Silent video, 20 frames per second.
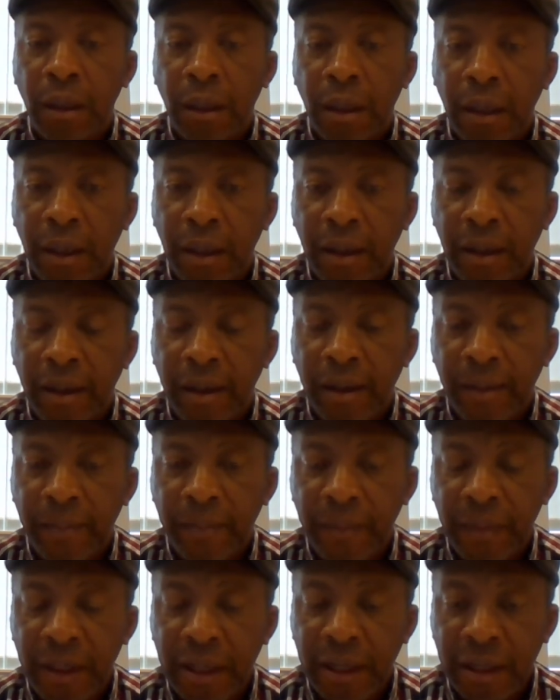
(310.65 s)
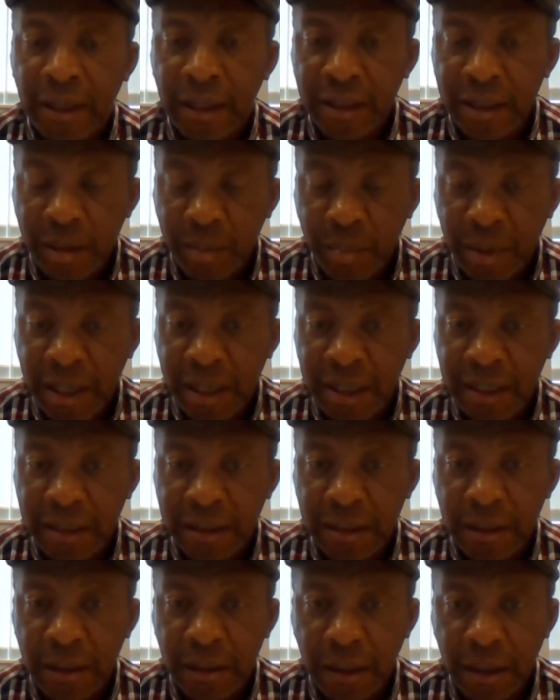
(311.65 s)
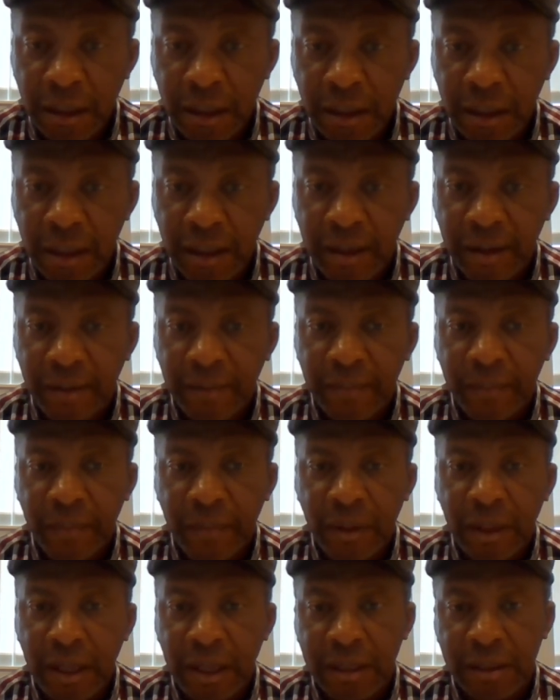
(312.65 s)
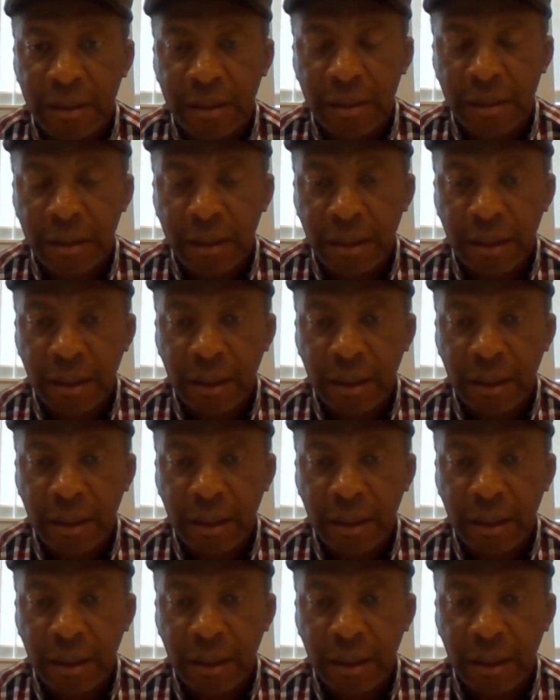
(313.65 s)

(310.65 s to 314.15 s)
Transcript: an enterprise has